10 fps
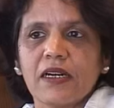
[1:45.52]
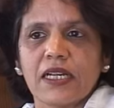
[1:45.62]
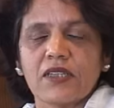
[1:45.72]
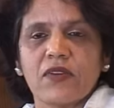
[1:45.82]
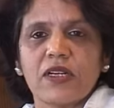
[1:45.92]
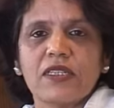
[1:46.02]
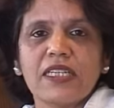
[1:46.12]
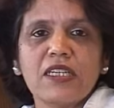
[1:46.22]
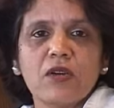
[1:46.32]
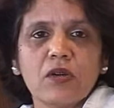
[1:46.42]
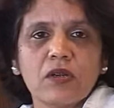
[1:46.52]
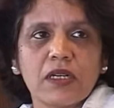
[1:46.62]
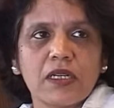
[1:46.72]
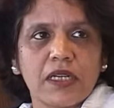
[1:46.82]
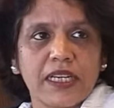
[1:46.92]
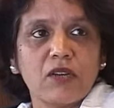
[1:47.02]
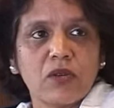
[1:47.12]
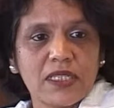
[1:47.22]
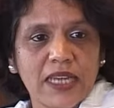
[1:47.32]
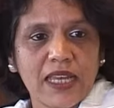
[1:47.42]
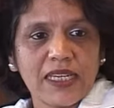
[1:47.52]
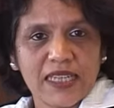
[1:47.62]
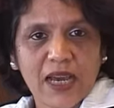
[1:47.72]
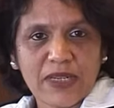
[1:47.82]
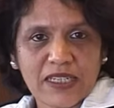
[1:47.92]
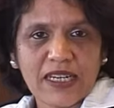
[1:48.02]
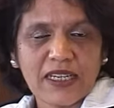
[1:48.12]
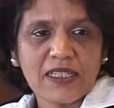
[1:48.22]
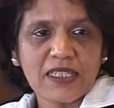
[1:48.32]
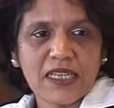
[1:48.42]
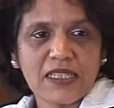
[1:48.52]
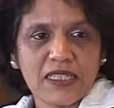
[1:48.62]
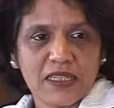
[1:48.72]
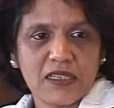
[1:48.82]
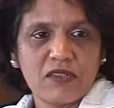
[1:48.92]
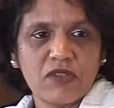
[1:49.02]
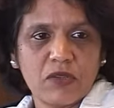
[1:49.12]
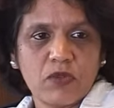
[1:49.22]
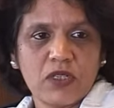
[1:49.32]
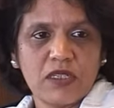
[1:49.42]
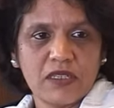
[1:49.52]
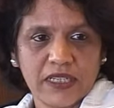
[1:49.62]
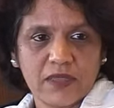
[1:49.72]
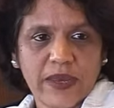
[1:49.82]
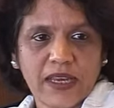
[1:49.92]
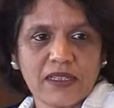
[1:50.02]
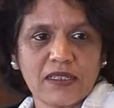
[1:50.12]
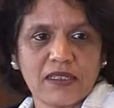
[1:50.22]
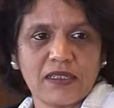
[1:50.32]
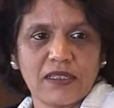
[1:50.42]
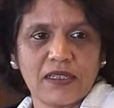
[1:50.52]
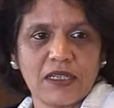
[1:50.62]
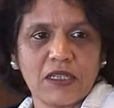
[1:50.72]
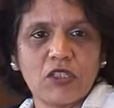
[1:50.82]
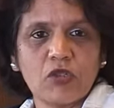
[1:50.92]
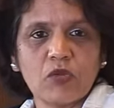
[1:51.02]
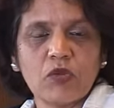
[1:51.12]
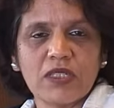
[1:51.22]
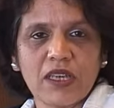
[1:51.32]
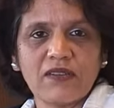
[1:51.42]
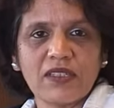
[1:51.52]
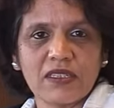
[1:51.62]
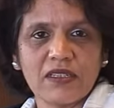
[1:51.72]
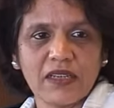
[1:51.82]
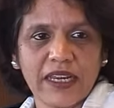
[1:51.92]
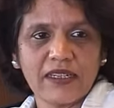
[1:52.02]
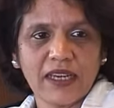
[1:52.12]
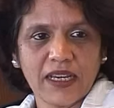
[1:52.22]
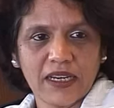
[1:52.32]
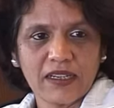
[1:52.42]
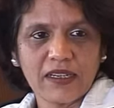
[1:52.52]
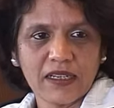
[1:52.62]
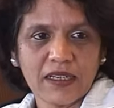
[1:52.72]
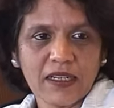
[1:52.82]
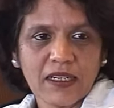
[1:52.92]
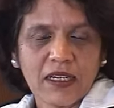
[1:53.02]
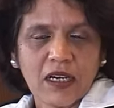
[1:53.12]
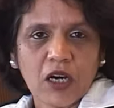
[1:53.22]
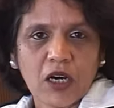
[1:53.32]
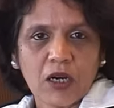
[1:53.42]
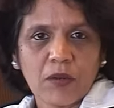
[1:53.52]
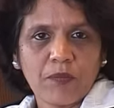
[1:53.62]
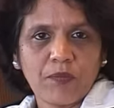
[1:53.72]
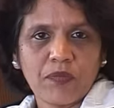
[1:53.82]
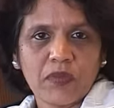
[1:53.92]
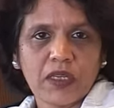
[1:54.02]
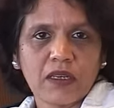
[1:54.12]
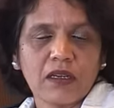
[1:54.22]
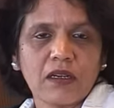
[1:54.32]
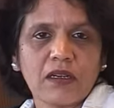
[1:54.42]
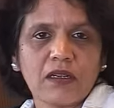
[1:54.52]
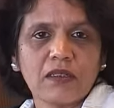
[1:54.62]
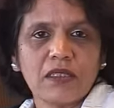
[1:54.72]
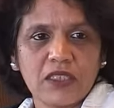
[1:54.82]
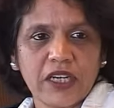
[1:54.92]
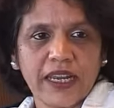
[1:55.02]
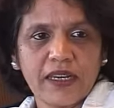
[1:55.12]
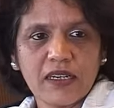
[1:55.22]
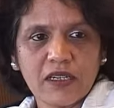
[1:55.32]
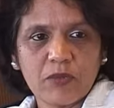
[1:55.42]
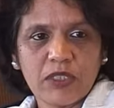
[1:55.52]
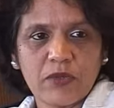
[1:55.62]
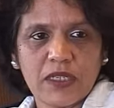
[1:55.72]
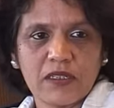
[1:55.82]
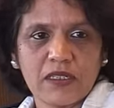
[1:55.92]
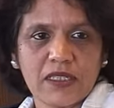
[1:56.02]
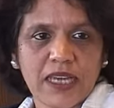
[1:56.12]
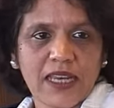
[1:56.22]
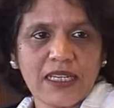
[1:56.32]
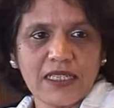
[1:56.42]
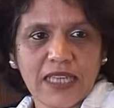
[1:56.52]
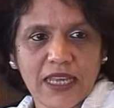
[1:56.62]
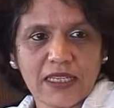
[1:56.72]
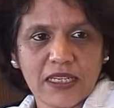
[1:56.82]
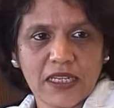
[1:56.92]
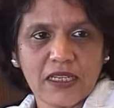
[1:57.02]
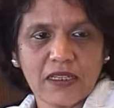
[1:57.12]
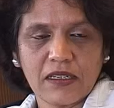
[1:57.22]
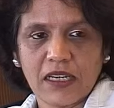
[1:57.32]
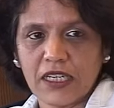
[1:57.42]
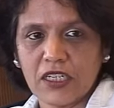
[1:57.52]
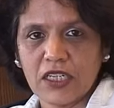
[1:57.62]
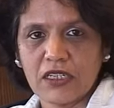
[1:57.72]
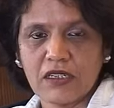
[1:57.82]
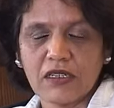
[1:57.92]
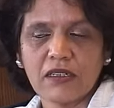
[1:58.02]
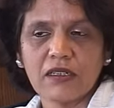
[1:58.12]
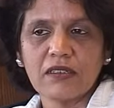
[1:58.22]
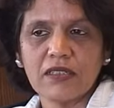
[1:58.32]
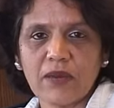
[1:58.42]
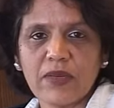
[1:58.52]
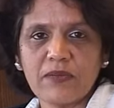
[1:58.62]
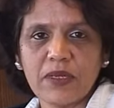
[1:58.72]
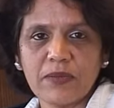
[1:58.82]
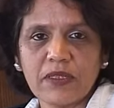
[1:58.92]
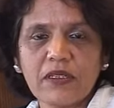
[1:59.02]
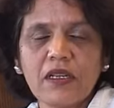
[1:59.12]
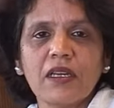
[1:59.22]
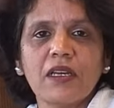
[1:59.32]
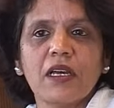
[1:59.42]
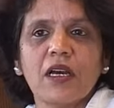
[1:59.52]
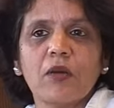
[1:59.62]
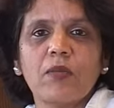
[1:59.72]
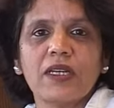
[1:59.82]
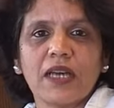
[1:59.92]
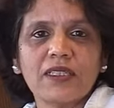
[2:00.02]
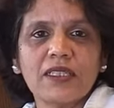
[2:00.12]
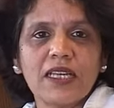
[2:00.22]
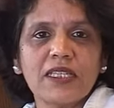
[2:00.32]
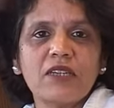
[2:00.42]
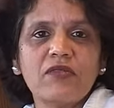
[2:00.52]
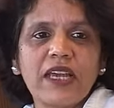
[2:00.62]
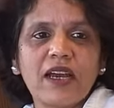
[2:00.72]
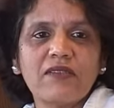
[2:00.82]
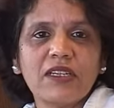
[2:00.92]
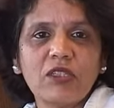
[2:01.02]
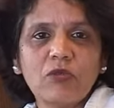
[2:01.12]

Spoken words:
as far as Indo-Israeli diamond trade is concerned, we would expect to service the entire the trade between the Israelis and the Indian diamond people. But other than that, we have a